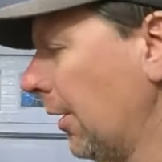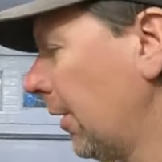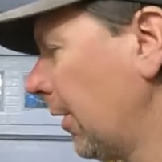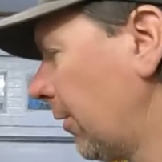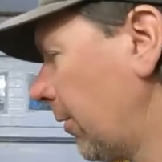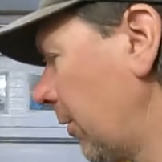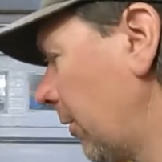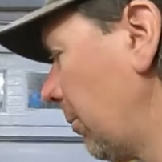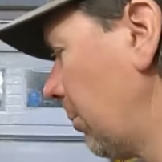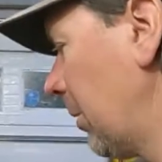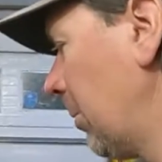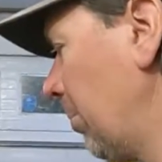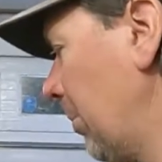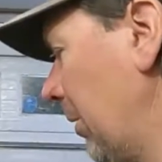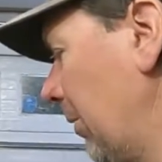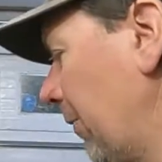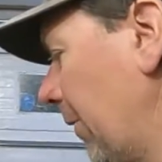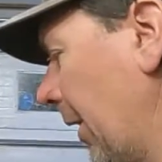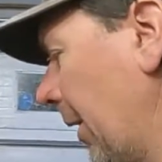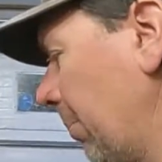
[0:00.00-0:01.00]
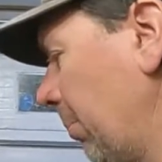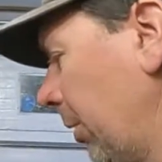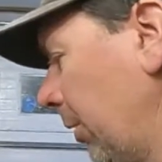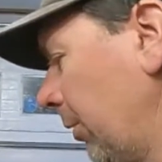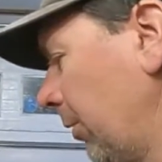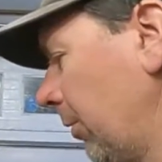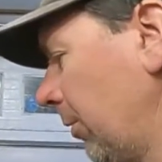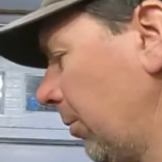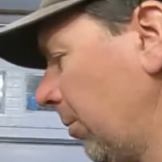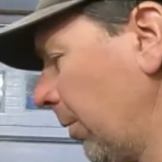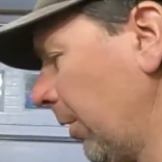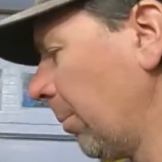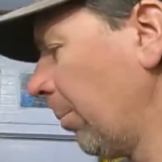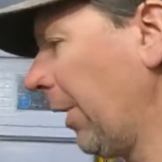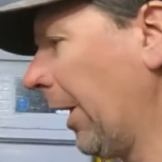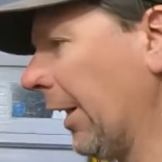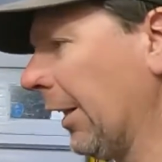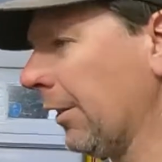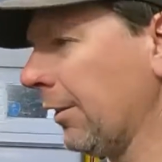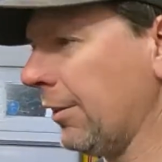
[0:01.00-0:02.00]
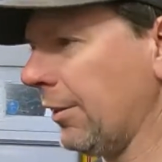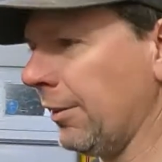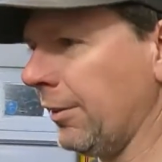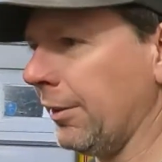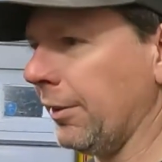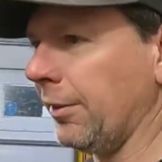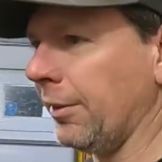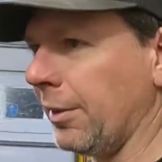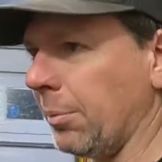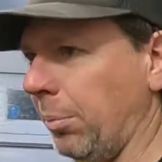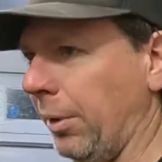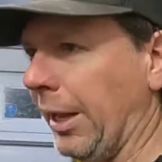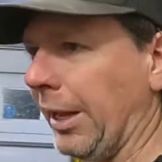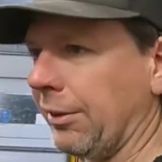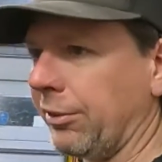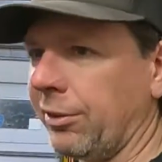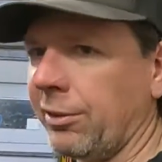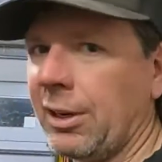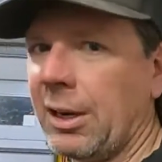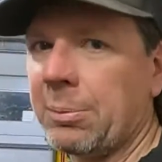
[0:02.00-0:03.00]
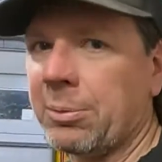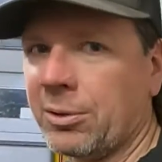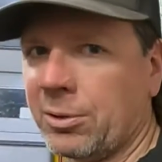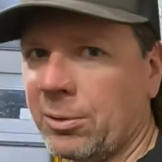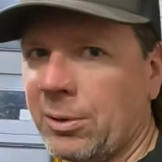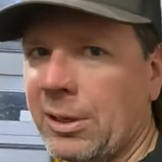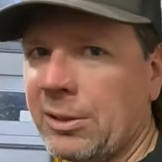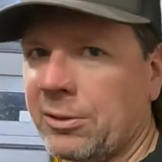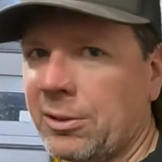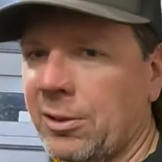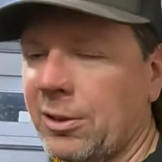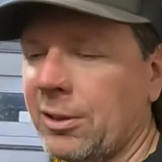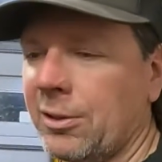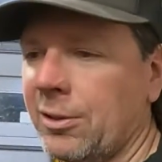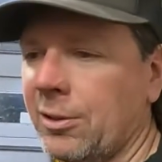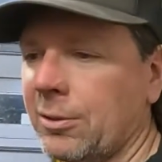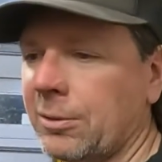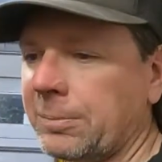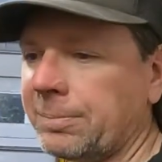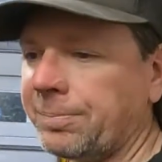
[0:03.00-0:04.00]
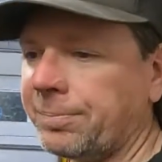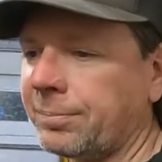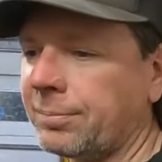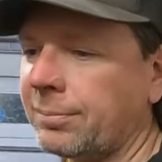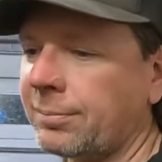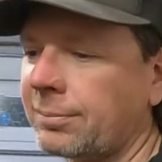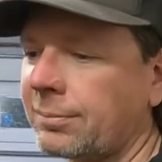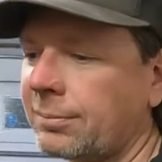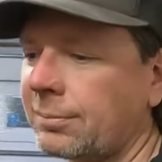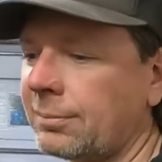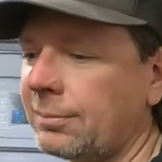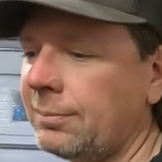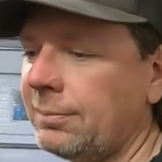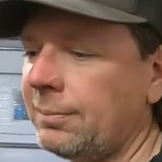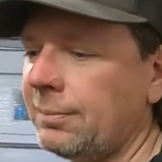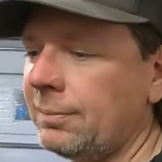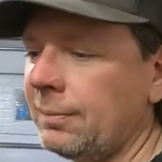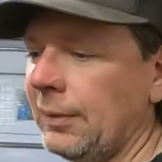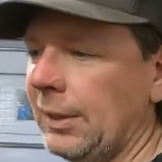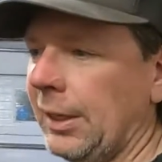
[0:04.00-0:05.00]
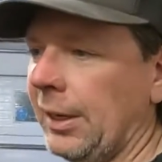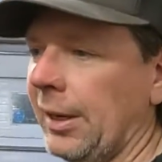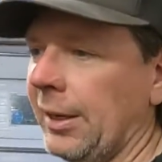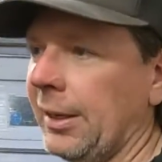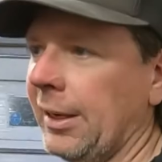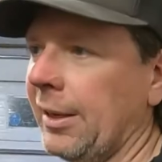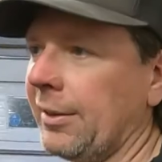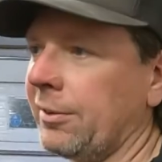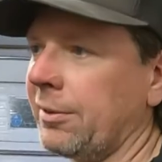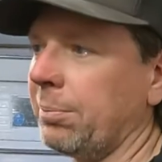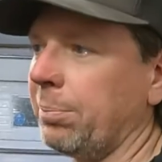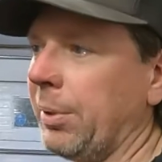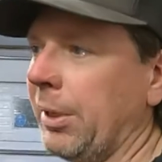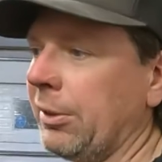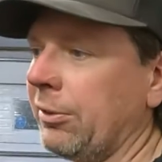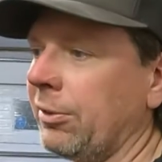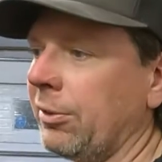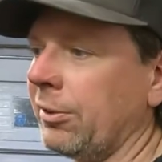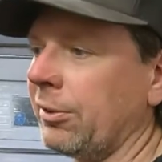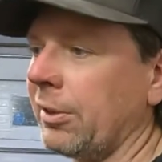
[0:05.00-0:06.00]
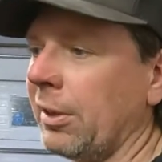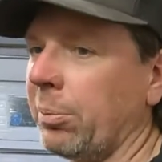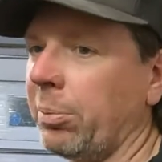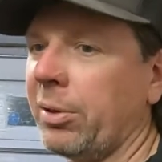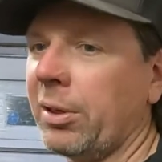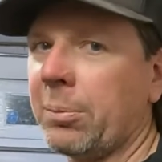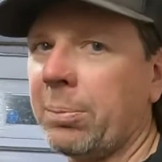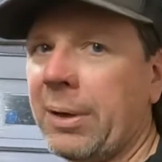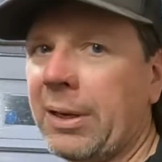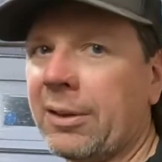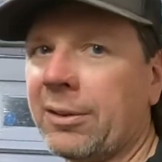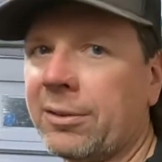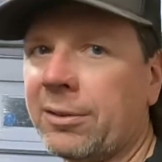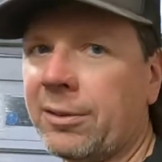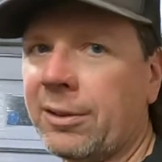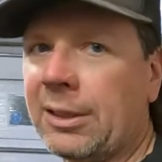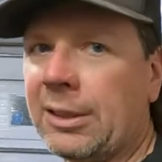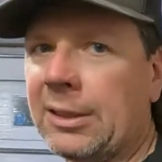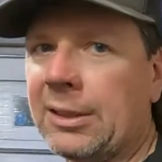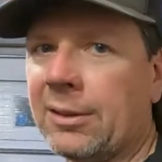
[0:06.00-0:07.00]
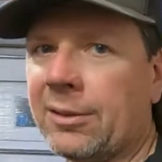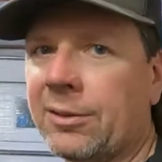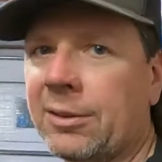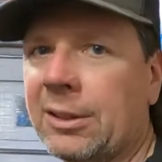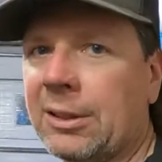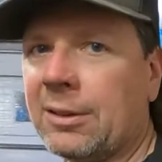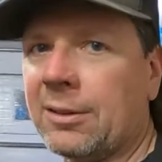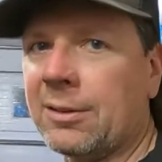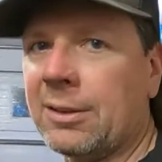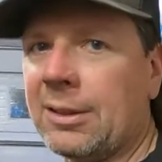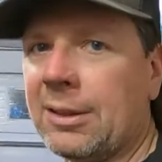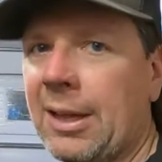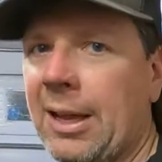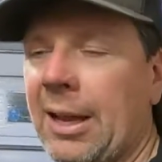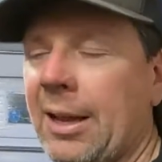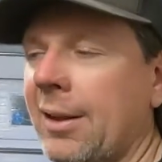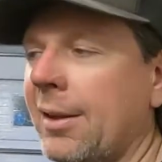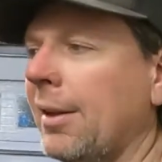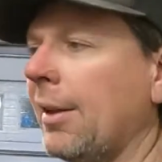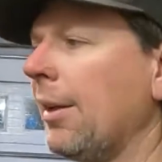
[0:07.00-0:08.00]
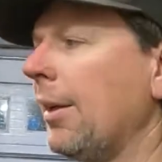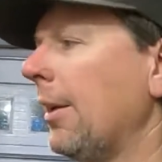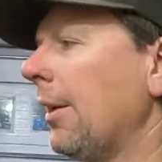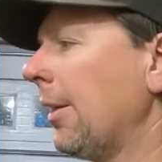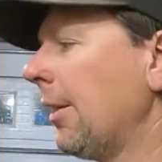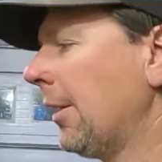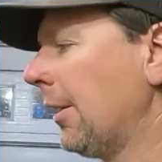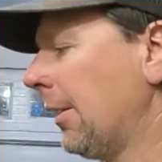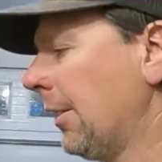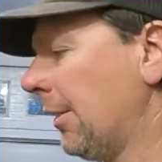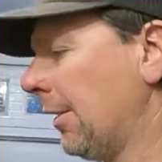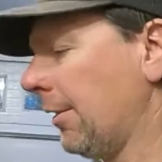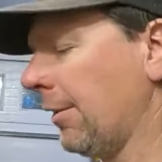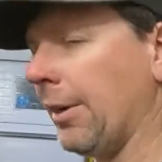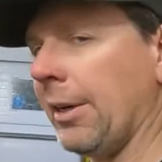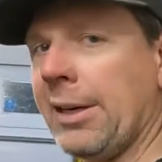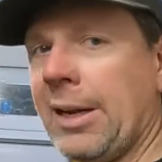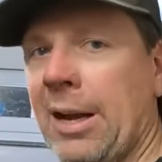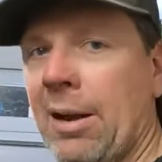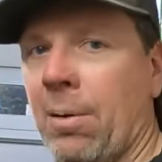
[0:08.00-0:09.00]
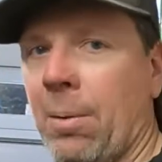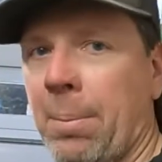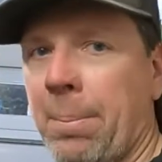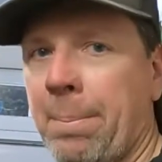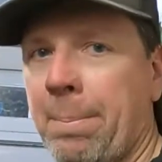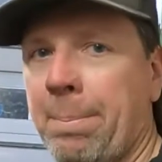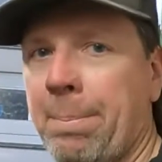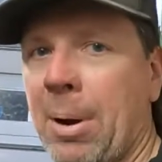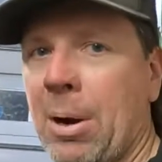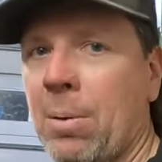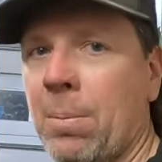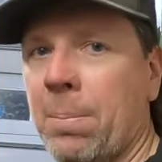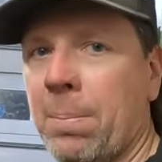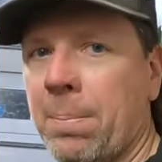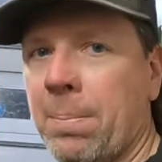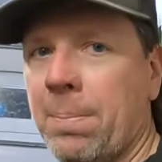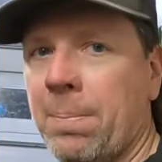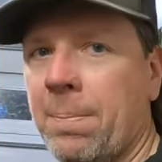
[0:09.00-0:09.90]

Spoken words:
This is going to be B5 blue with a black interior and a black stripe is what I was going to do. And I got some pictures I'll put up on the screen here so you can see that right now. Boom.